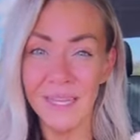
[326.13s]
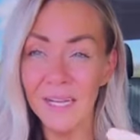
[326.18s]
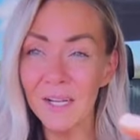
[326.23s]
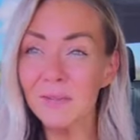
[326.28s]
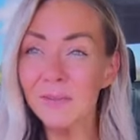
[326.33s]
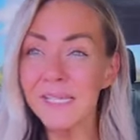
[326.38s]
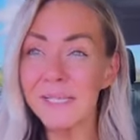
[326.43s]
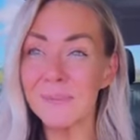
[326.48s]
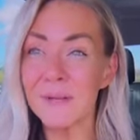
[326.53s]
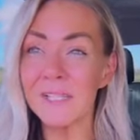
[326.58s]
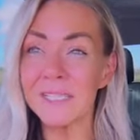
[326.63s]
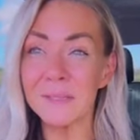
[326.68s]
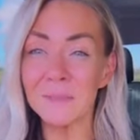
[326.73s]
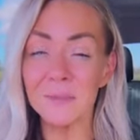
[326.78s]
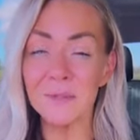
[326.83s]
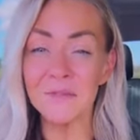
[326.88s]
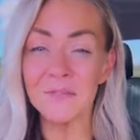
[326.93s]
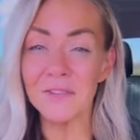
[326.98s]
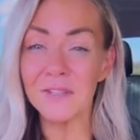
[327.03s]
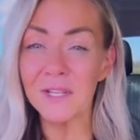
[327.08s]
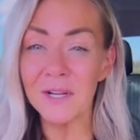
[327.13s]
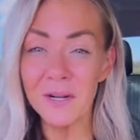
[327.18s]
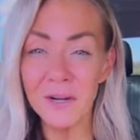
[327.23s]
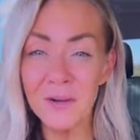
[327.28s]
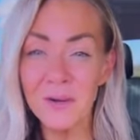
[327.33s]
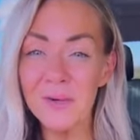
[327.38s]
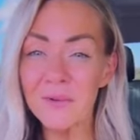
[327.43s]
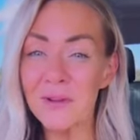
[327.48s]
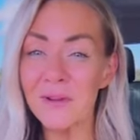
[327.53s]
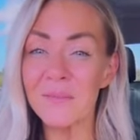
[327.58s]
they're responsible for their
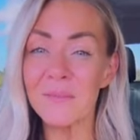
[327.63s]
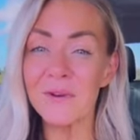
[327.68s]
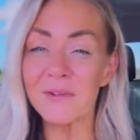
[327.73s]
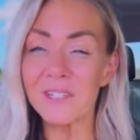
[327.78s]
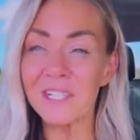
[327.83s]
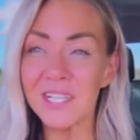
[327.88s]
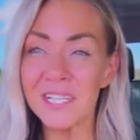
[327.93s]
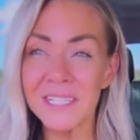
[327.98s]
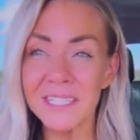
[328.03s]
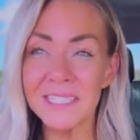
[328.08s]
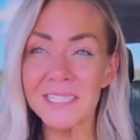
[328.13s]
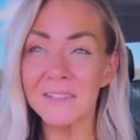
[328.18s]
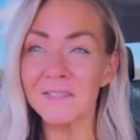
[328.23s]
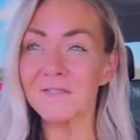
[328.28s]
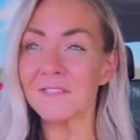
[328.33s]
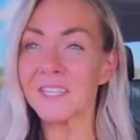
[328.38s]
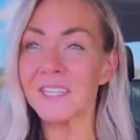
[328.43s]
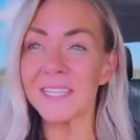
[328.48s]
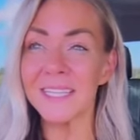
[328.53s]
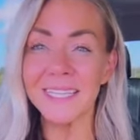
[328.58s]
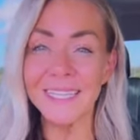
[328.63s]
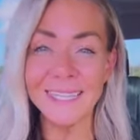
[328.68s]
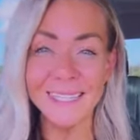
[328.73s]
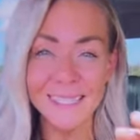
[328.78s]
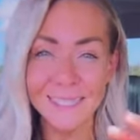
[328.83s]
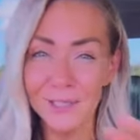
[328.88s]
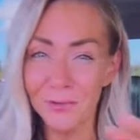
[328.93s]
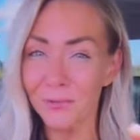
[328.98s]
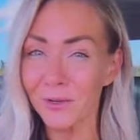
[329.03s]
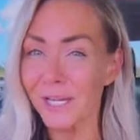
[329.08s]
own emotions,
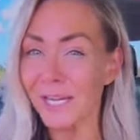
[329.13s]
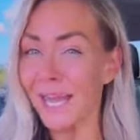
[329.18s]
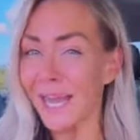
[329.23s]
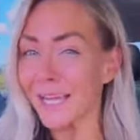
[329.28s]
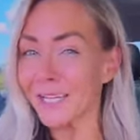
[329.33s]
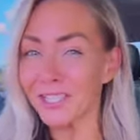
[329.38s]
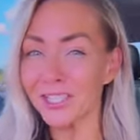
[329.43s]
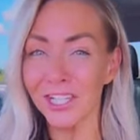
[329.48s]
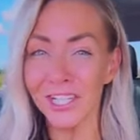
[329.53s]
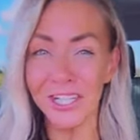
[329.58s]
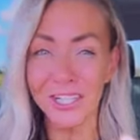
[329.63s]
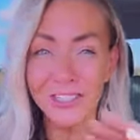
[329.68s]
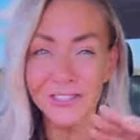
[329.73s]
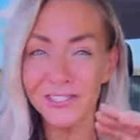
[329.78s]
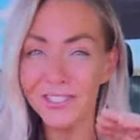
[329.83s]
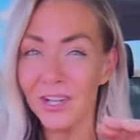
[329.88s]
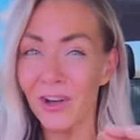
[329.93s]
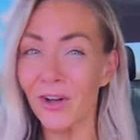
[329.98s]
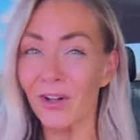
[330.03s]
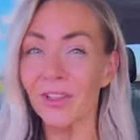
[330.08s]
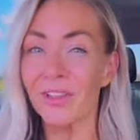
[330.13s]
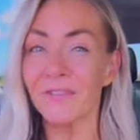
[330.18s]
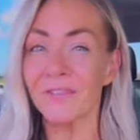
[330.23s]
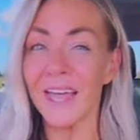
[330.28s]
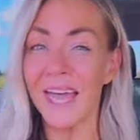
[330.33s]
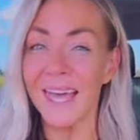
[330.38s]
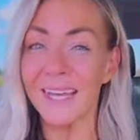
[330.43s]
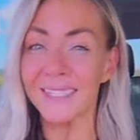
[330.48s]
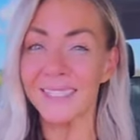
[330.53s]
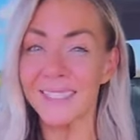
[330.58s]
feelings, reactions, all of
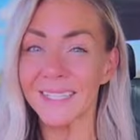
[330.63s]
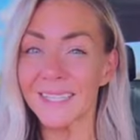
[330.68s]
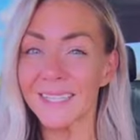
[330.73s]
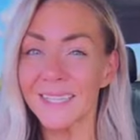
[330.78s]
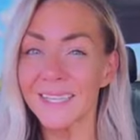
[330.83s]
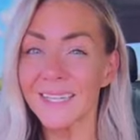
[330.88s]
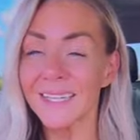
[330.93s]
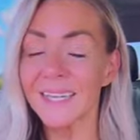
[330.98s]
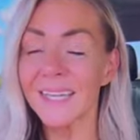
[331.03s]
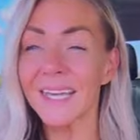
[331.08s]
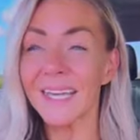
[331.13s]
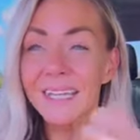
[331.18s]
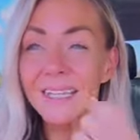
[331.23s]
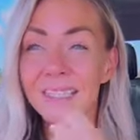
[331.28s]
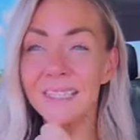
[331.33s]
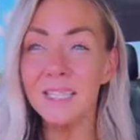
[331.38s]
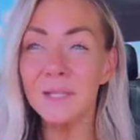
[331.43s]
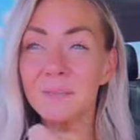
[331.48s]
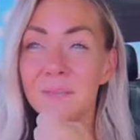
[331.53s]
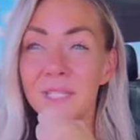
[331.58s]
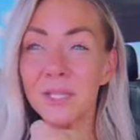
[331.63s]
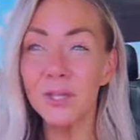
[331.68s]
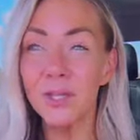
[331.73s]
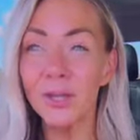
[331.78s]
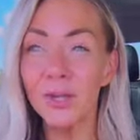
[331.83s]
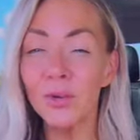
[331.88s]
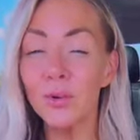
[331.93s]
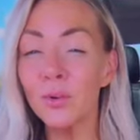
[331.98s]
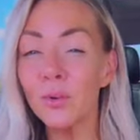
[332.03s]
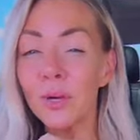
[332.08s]
that. And it's up to
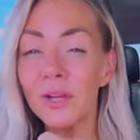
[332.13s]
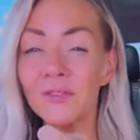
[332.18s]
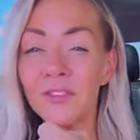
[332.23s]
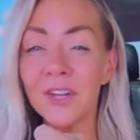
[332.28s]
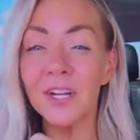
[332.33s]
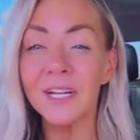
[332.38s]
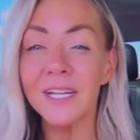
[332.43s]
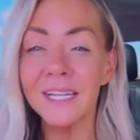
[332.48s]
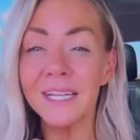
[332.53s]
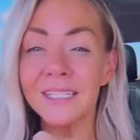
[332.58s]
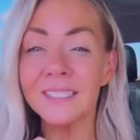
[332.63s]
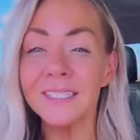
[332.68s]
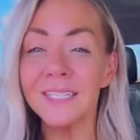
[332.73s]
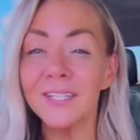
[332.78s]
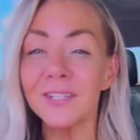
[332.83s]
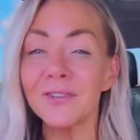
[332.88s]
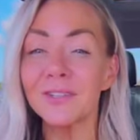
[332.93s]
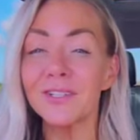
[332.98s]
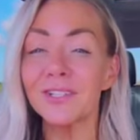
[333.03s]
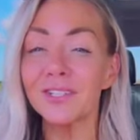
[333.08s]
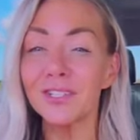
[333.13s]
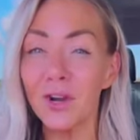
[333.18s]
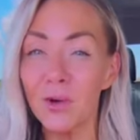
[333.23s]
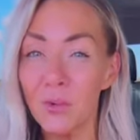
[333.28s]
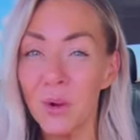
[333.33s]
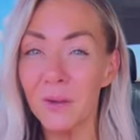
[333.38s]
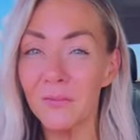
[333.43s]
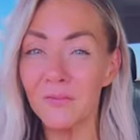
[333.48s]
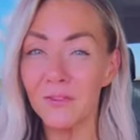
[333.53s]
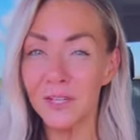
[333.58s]
you if you're going to continue to
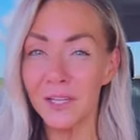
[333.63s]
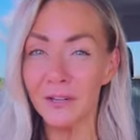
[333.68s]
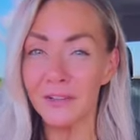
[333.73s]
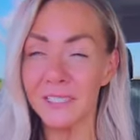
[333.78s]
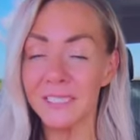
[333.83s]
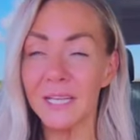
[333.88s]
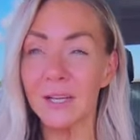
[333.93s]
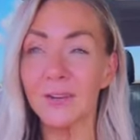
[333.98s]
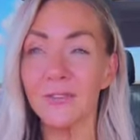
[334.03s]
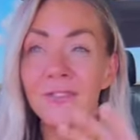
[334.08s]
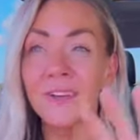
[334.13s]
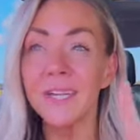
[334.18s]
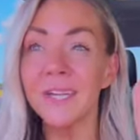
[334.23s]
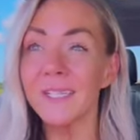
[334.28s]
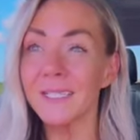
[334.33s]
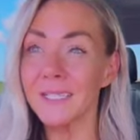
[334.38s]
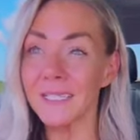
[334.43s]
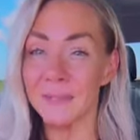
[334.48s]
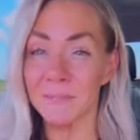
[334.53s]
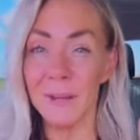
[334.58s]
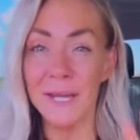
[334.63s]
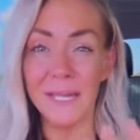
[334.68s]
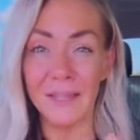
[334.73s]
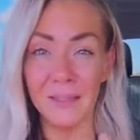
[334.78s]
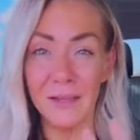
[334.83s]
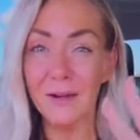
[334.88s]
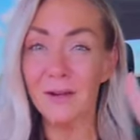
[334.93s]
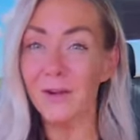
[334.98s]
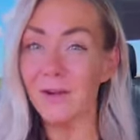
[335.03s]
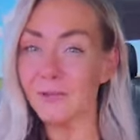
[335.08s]
show up for yourself
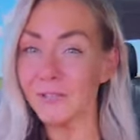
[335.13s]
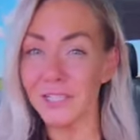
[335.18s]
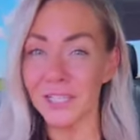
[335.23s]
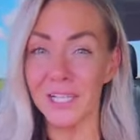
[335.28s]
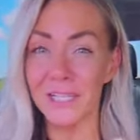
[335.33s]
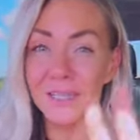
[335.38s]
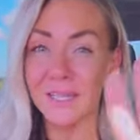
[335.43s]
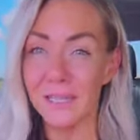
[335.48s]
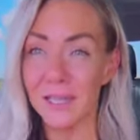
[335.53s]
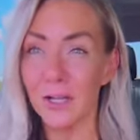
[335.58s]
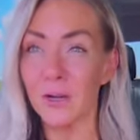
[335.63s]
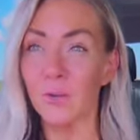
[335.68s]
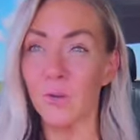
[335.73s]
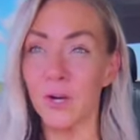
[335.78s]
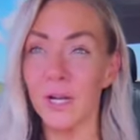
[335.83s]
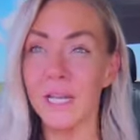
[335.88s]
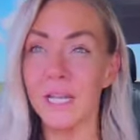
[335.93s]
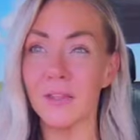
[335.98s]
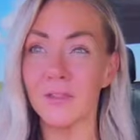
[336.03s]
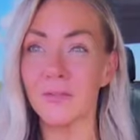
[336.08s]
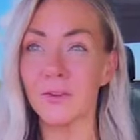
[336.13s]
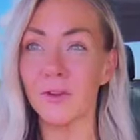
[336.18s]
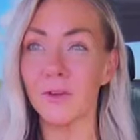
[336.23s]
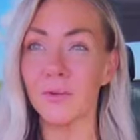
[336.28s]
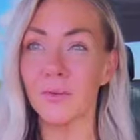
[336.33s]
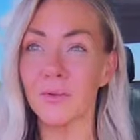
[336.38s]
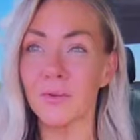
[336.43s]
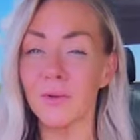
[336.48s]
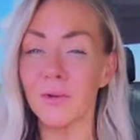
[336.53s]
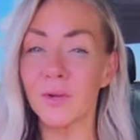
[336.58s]
despite their own shit that they're working
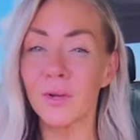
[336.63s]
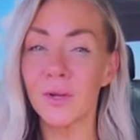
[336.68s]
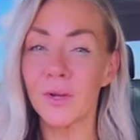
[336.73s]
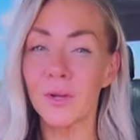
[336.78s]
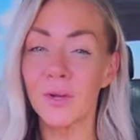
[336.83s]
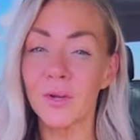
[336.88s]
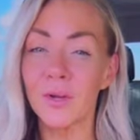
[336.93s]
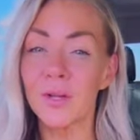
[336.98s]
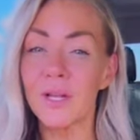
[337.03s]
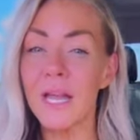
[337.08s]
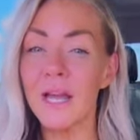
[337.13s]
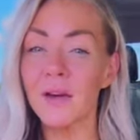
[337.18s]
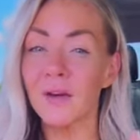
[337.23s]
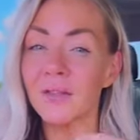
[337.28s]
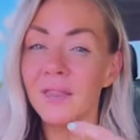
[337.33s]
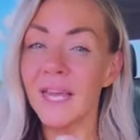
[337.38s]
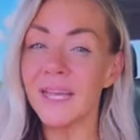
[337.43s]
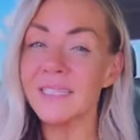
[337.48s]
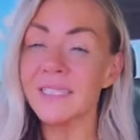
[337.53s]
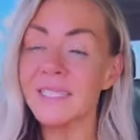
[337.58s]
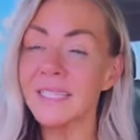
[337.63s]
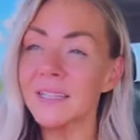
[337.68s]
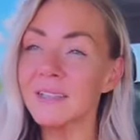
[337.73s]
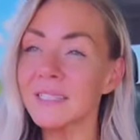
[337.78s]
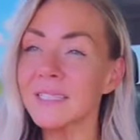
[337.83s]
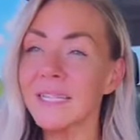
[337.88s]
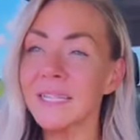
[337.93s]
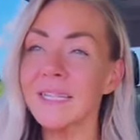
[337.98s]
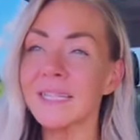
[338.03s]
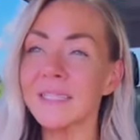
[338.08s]
through. Now, last thing
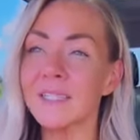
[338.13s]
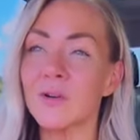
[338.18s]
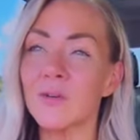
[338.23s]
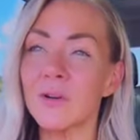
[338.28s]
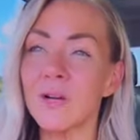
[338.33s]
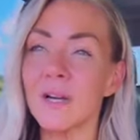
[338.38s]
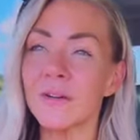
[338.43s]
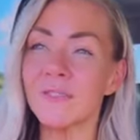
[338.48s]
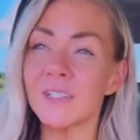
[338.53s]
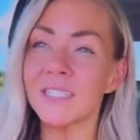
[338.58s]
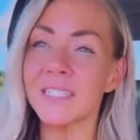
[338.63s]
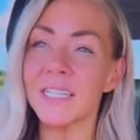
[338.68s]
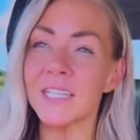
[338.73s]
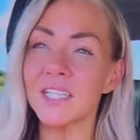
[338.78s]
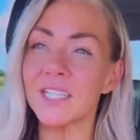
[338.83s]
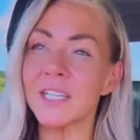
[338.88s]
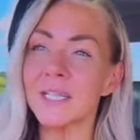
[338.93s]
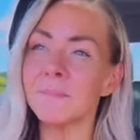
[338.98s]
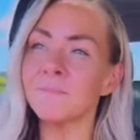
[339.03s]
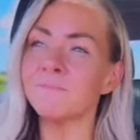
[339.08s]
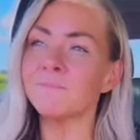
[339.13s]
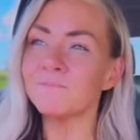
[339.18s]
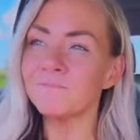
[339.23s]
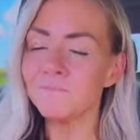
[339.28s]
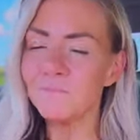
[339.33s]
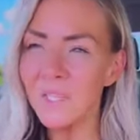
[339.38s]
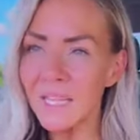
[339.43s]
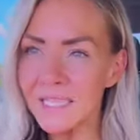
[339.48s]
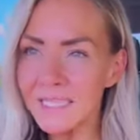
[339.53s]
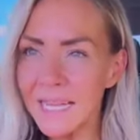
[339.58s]
I'll say in this whole conversation
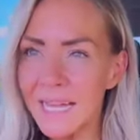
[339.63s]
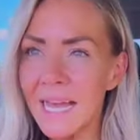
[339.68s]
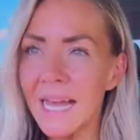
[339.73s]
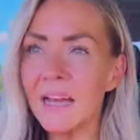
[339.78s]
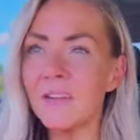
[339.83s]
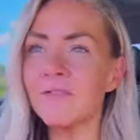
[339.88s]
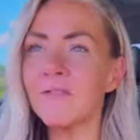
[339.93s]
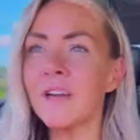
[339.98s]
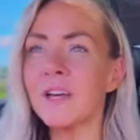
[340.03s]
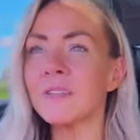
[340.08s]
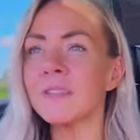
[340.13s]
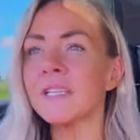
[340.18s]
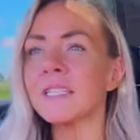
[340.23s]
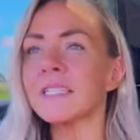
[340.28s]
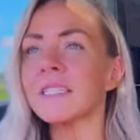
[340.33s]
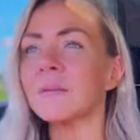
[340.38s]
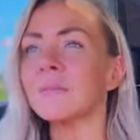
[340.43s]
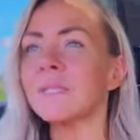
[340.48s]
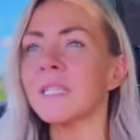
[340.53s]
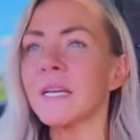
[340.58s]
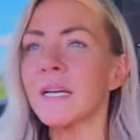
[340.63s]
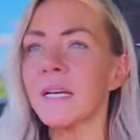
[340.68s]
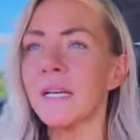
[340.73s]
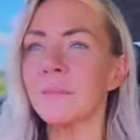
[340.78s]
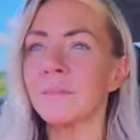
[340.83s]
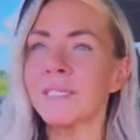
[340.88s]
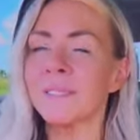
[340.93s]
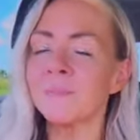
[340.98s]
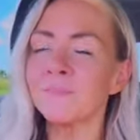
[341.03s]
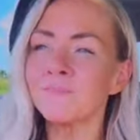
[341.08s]
is I have found that
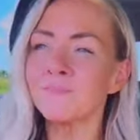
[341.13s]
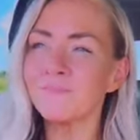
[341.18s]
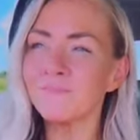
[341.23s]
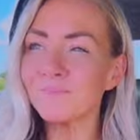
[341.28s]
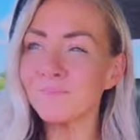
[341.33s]
sometimes